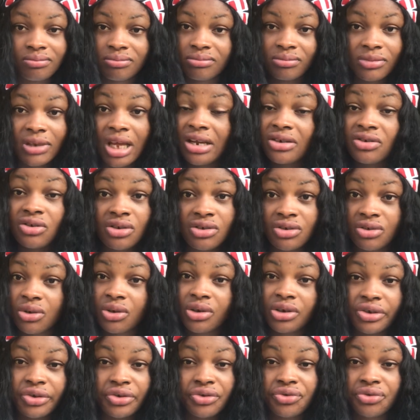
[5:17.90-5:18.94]
That's just the
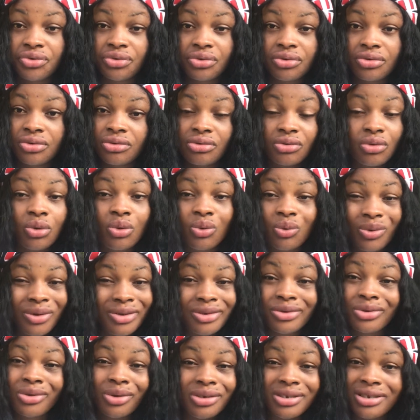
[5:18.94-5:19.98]
honest truth. Don't
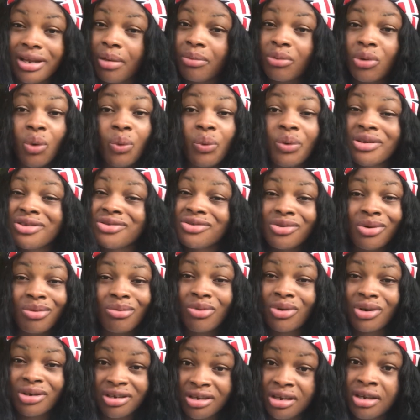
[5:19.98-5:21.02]
waste your time. Don't waste your
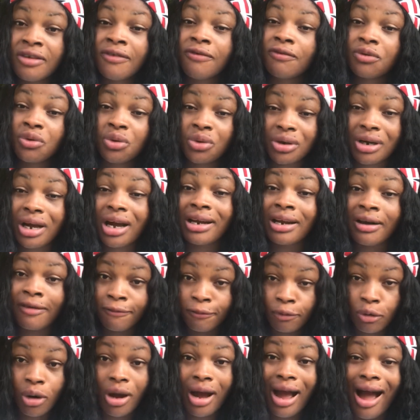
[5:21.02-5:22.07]
money. If you know you can't
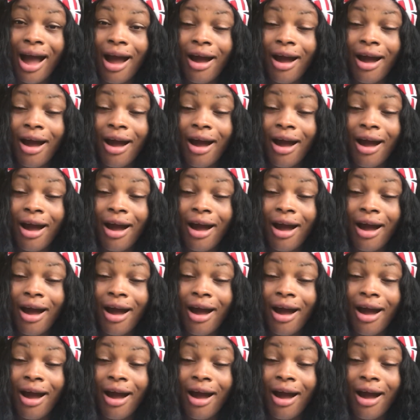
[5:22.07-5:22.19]
avoid,